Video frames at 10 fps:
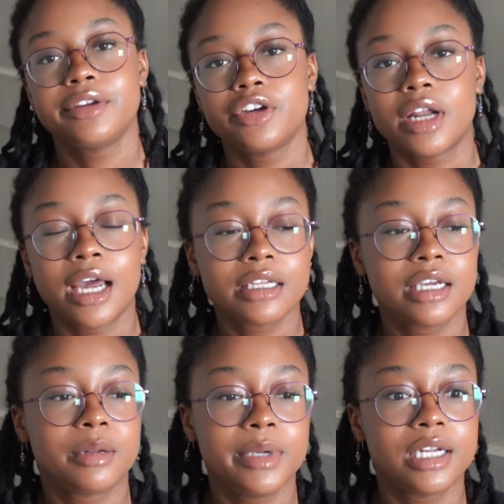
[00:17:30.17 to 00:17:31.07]
You're not
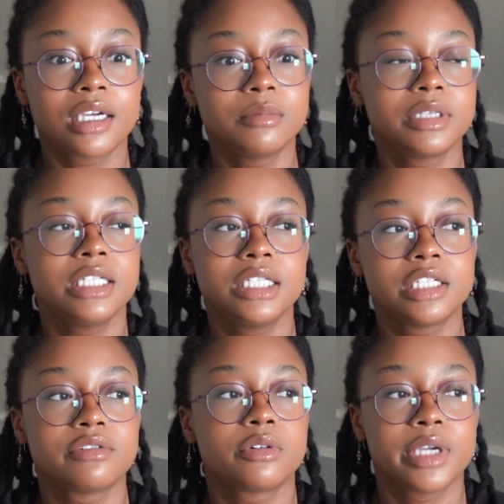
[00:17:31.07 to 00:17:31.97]
going to be in a completely
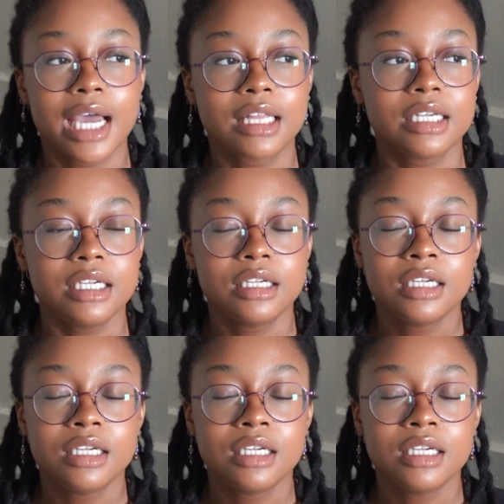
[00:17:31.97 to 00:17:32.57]
different reality.